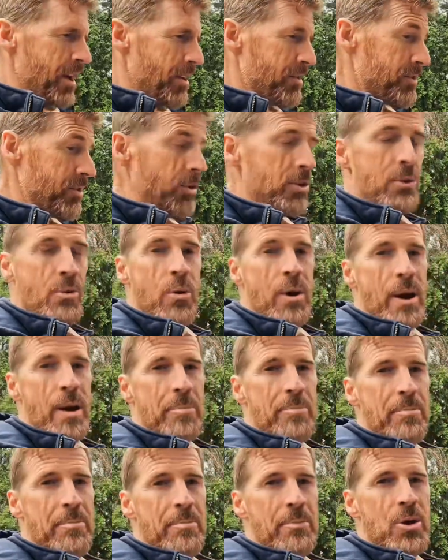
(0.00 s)
so you want
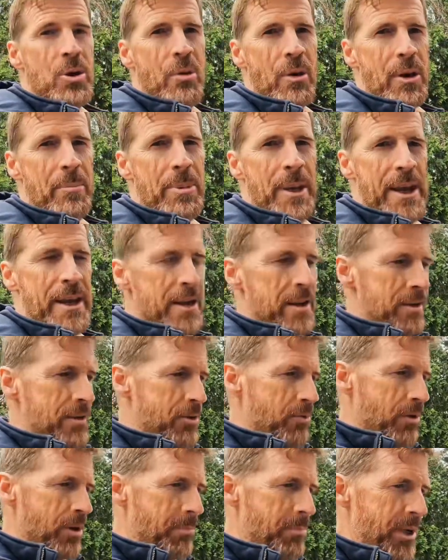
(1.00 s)
to paint it.
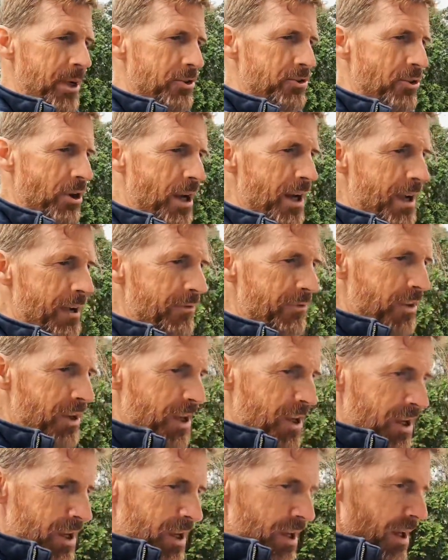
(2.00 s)
You want to paint your hive.
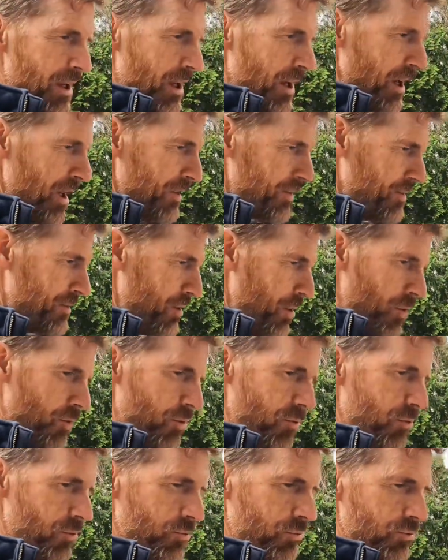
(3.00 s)

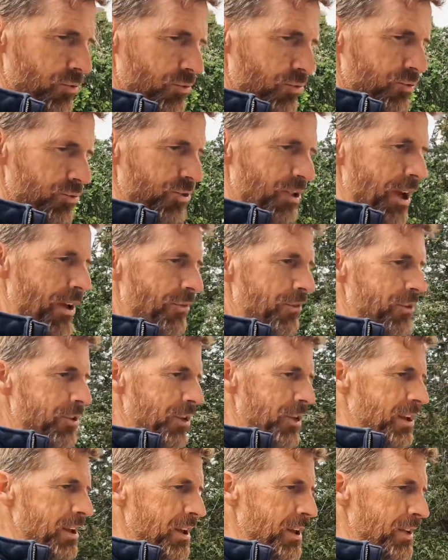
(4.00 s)
So
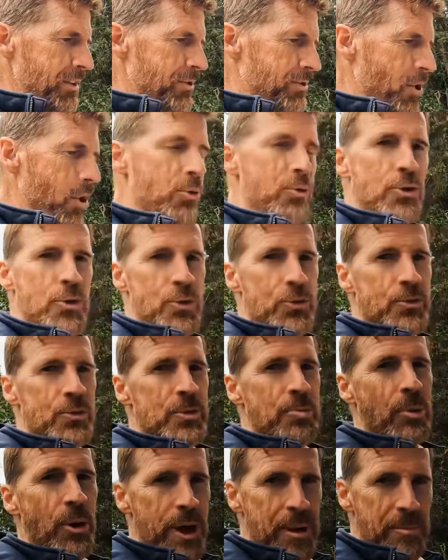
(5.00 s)
definitely don't use
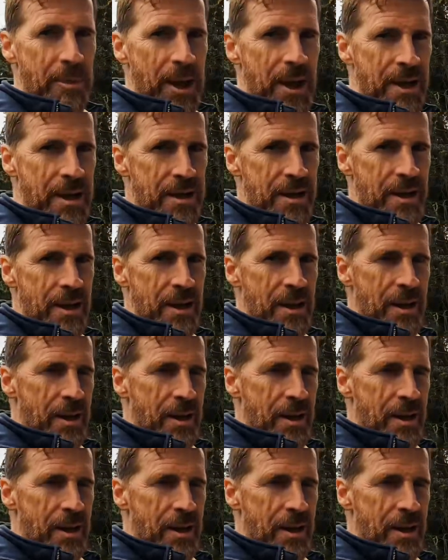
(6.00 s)
spray paint.